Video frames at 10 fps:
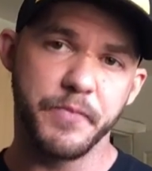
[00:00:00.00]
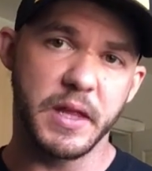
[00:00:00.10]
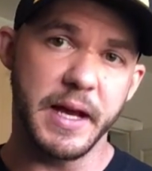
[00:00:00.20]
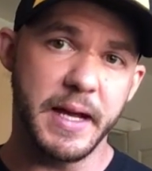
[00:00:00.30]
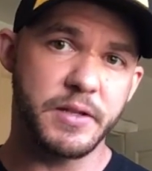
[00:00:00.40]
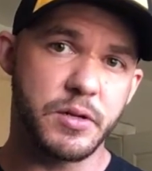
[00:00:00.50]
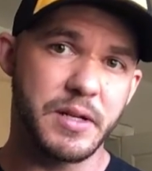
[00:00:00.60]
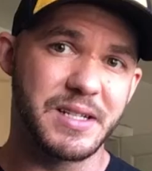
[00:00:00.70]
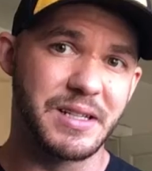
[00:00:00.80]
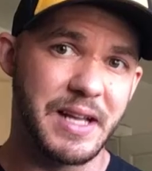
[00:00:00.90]
The answer
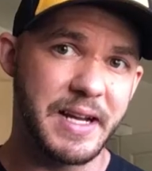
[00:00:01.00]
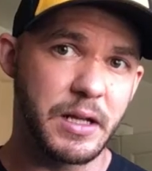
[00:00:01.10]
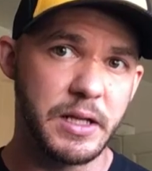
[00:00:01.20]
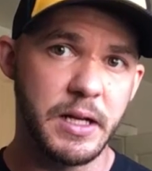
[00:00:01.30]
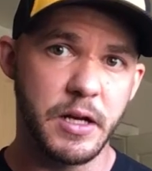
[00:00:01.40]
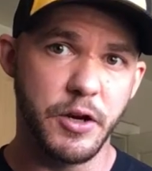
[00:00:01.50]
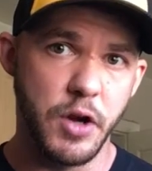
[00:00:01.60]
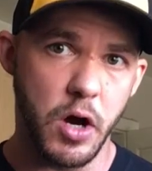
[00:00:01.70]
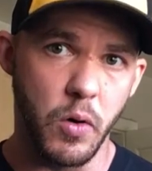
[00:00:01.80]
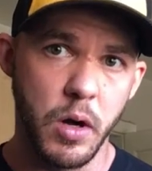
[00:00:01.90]
is likely
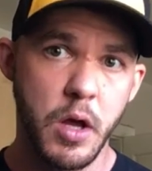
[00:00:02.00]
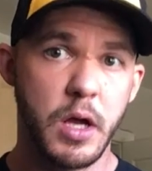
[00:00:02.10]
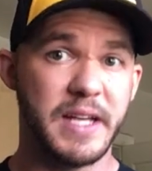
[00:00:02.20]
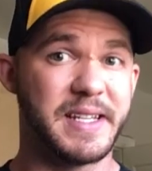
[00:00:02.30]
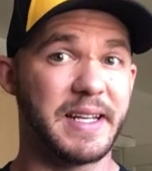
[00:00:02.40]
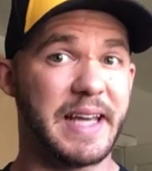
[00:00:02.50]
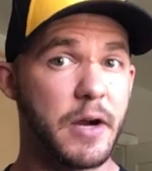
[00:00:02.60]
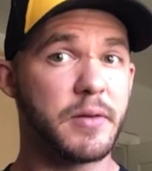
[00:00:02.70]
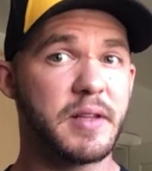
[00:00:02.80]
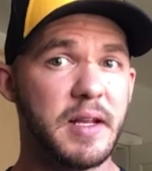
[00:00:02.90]
no. Is it
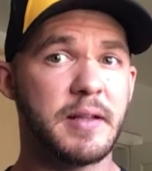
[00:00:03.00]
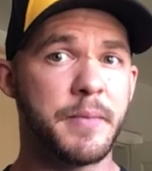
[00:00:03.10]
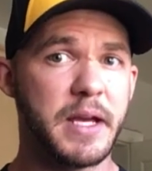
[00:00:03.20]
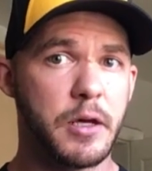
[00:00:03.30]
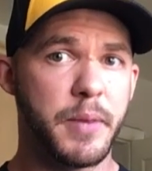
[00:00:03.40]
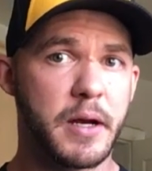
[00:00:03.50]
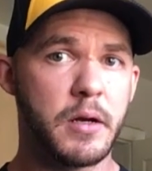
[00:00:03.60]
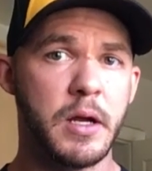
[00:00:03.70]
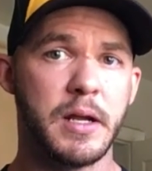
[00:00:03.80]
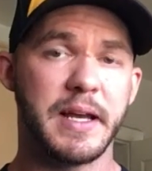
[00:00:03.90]
guaranteed to make you
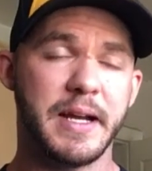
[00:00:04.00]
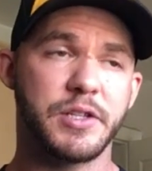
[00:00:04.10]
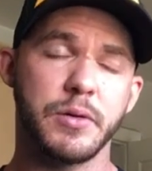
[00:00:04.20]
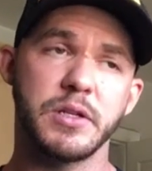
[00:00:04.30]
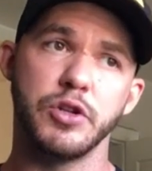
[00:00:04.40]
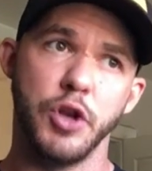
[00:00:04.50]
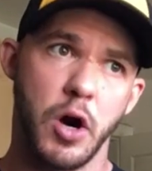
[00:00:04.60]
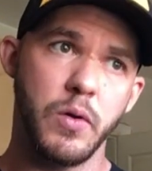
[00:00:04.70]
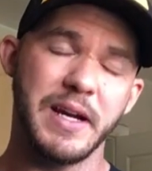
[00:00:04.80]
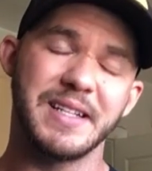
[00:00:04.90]
better? The answer is
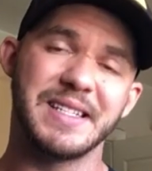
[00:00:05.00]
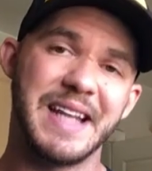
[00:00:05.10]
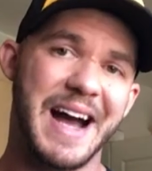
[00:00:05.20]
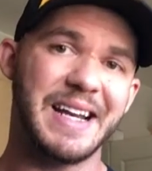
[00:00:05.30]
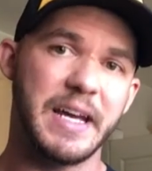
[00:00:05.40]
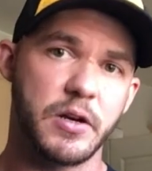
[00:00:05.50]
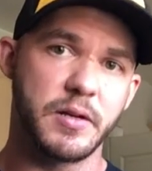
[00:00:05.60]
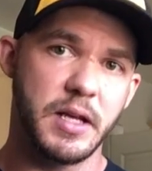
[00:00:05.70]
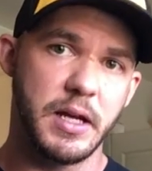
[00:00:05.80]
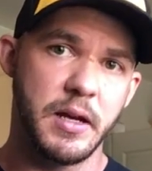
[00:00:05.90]
no, it is not
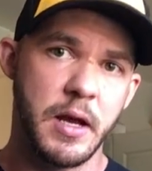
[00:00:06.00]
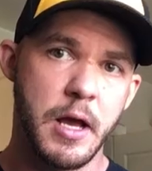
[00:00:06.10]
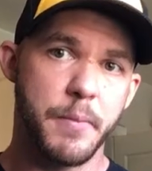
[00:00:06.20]
guaranteed.